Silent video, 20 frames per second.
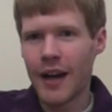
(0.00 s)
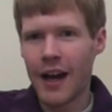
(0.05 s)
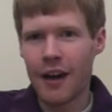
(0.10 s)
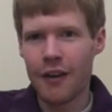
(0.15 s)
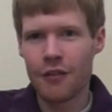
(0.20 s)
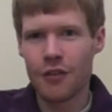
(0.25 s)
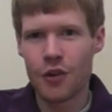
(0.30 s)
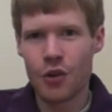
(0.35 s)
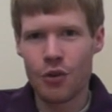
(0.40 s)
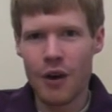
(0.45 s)
out
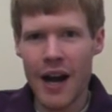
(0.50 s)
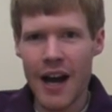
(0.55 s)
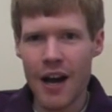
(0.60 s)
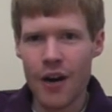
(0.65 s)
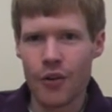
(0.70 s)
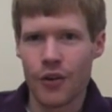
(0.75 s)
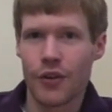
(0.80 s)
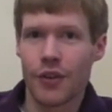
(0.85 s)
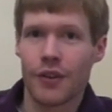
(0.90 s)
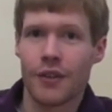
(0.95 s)
of the
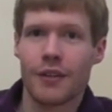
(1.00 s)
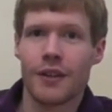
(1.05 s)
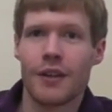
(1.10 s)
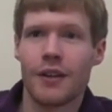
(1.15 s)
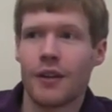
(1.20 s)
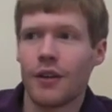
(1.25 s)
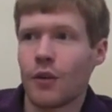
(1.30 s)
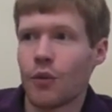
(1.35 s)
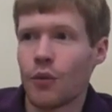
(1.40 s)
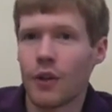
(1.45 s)
ground.
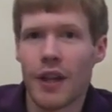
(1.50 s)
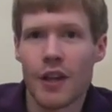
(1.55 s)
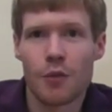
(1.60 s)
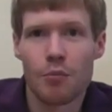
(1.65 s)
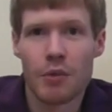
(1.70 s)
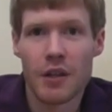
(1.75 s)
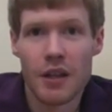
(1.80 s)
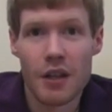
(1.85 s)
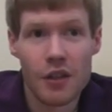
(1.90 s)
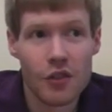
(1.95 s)
Well, that's
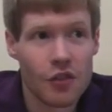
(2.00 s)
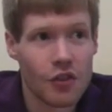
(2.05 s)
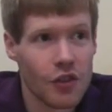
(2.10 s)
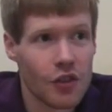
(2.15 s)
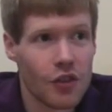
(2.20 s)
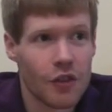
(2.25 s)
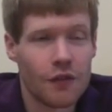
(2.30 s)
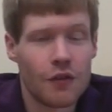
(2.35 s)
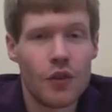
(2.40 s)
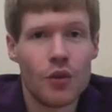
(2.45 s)
because
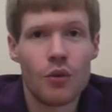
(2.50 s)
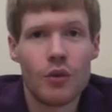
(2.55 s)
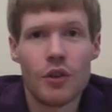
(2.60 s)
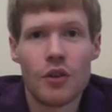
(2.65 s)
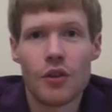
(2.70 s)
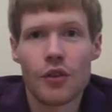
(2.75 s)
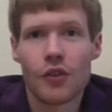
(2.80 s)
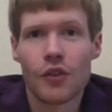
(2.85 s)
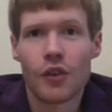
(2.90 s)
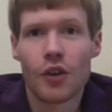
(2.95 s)
just a few
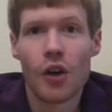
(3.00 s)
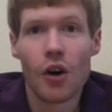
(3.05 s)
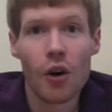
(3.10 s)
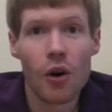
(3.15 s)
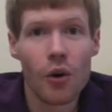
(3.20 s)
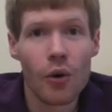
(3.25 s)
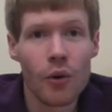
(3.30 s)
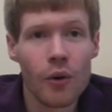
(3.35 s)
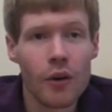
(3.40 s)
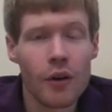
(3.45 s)
years
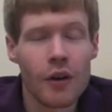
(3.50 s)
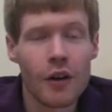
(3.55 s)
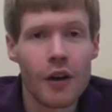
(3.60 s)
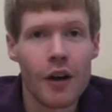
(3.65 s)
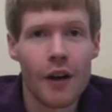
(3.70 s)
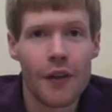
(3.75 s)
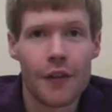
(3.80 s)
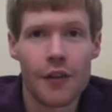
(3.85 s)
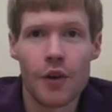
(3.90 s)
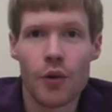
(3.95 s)
ago,
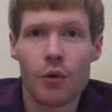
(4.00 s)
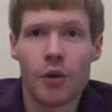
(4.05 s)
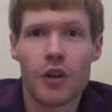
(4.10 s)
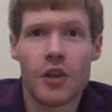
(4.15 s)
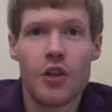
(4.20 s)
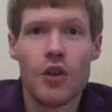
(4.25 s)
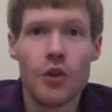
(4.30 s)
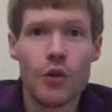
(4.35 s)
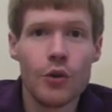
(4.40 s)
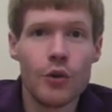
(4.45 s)
there were
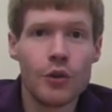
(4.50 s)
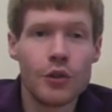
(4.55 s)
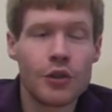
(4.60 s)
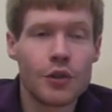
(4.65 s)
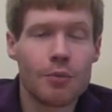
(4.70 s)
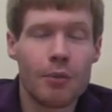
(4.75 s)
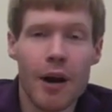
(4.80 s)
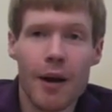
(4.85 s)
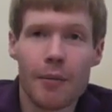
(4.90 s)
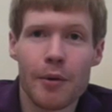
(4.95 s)

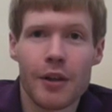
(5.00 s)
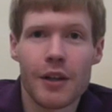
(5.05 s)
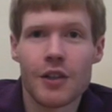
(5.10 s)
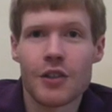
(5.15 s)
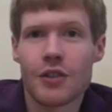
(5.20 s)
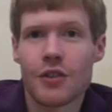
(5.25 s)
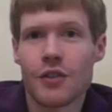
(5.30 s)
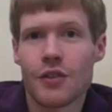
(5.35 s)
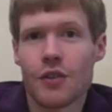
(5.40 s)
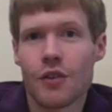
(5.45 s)
huge
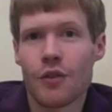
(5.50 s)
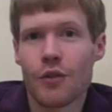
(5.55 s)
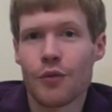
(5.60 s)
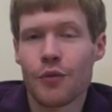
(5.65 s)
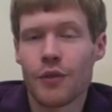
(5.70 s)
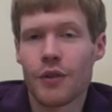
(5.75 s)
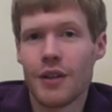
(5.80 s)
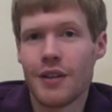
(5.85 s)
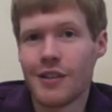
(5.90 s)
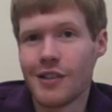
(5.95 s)
populations of
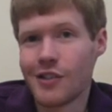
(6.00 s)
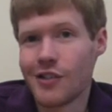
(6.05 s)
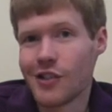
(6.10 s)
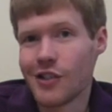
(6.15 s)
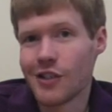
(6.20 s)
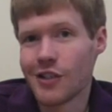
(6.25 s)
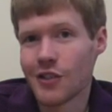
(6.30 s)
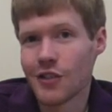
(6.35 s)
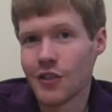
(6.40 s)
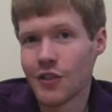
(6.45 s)

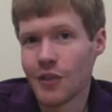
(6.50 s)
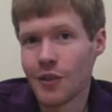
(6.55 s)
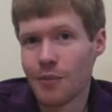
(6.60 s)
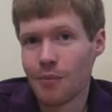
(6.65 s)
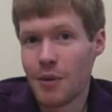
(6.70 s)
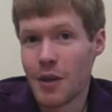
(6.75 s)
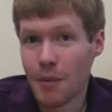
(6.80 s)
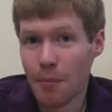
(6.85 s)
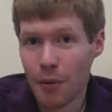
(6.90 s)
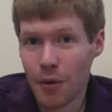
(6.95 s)
indigenous
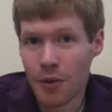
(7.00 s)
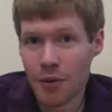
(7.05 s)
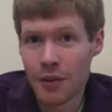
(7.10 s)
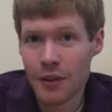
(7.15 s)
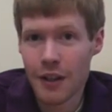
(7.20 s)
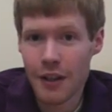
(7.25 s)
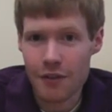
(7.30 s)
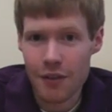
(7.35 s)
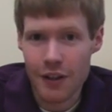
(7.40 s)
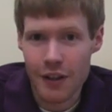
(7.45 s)
people
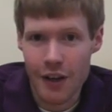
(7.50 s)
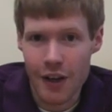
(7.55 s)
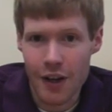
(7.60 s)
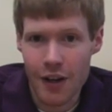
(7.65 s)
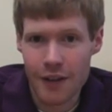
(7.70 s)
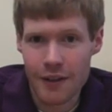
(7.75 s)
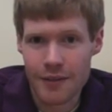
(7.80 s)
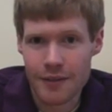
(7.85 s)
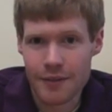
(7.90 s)
living there.